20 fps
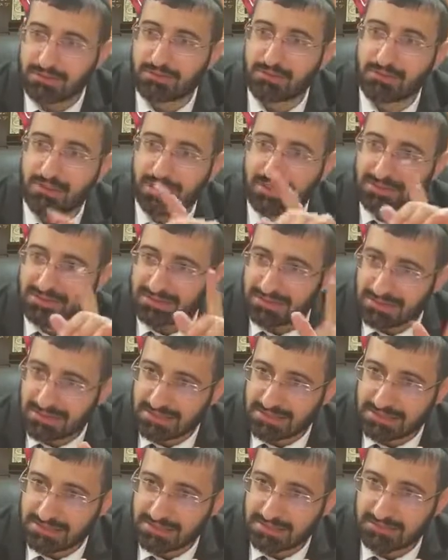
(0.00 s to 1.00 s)
You write
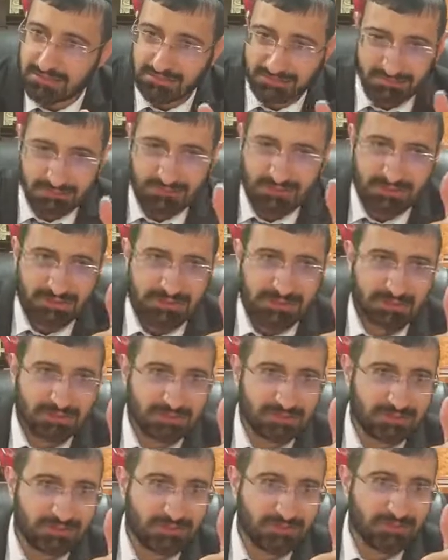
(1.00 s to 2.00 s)
six,
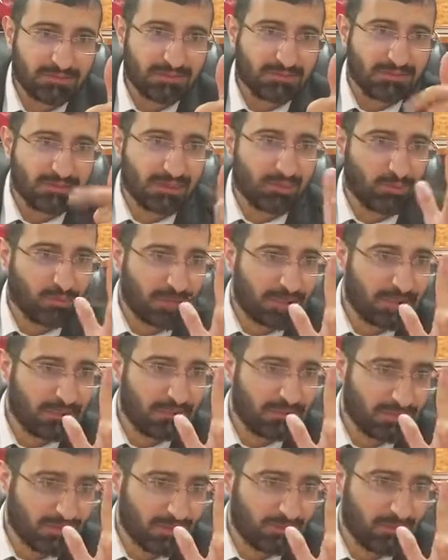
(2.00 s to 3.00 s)
then
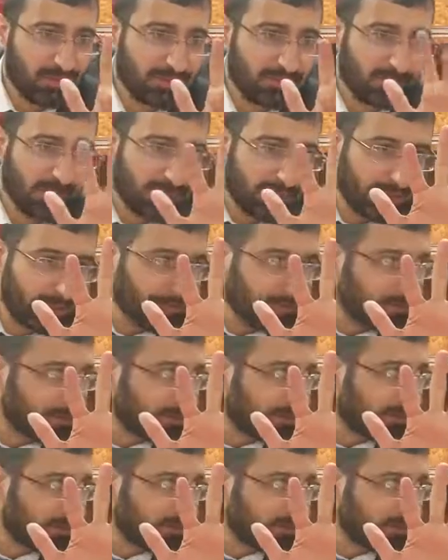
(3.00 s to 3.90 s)
one, then three.